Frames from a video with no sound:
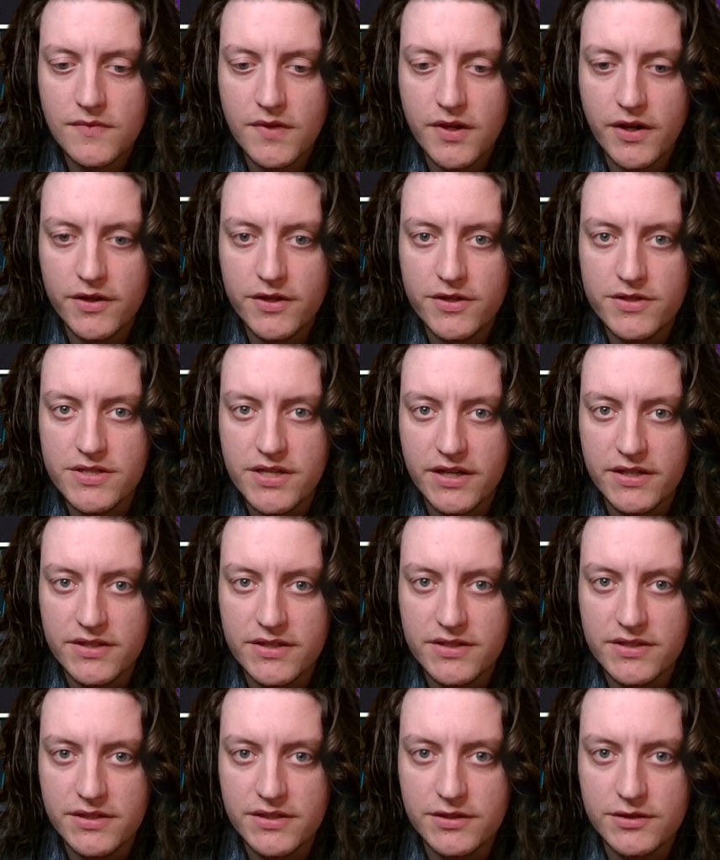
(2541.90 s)
I'll use Iden
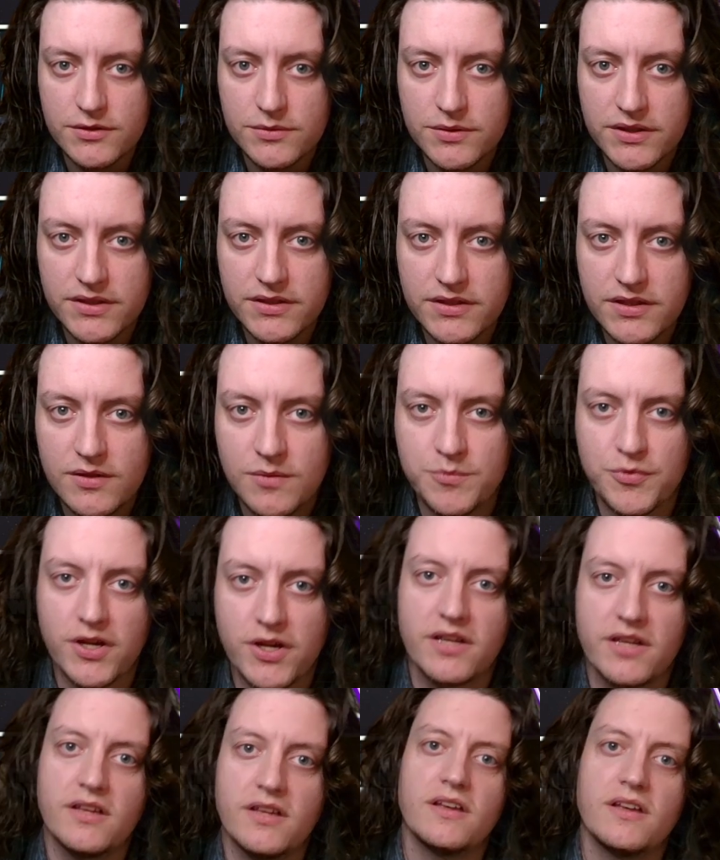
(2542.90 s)
to heal one.
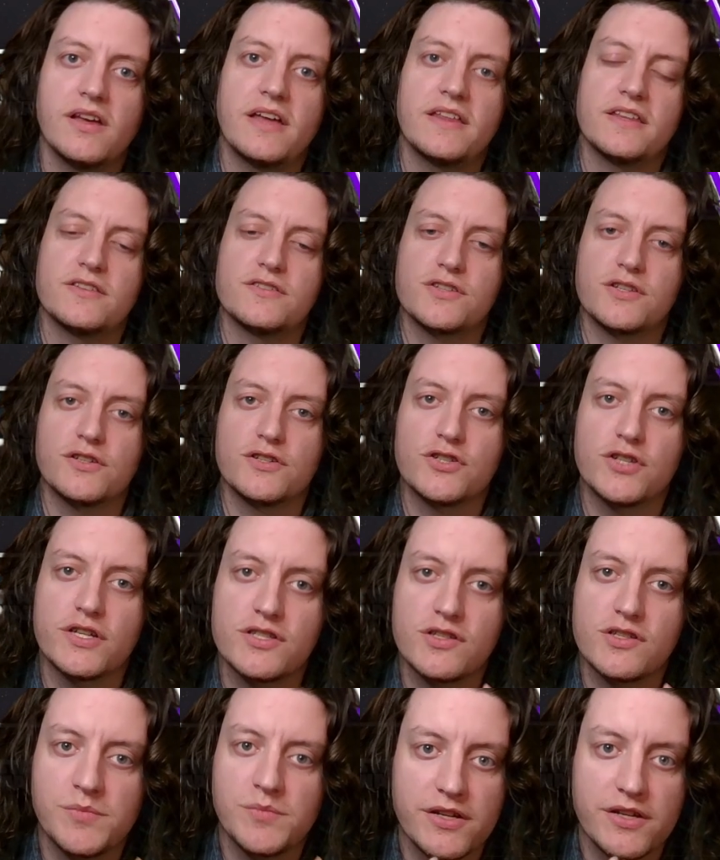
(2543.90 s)
I think there's a good chance
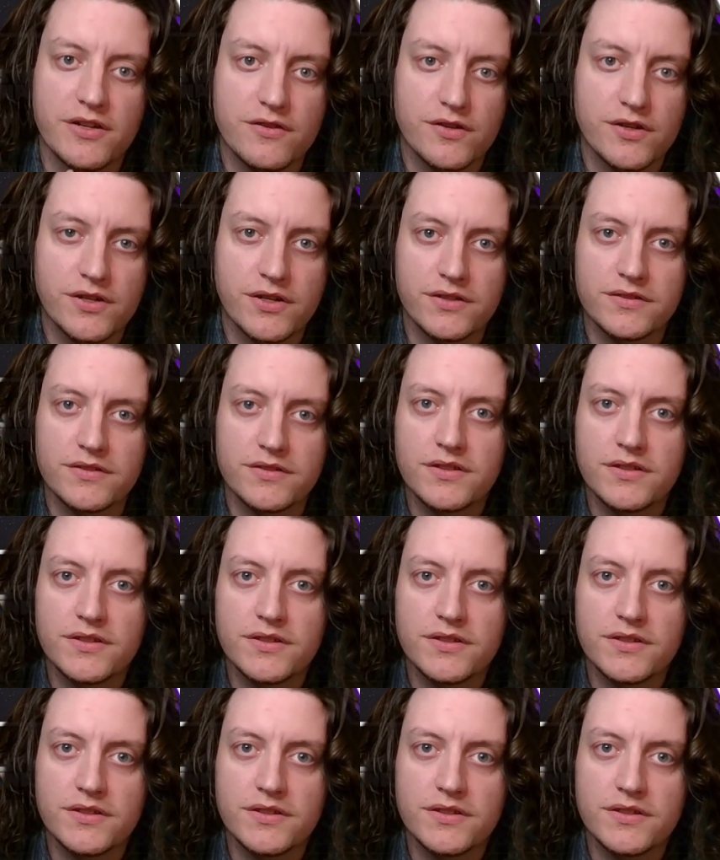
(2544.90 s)
he'll play another card.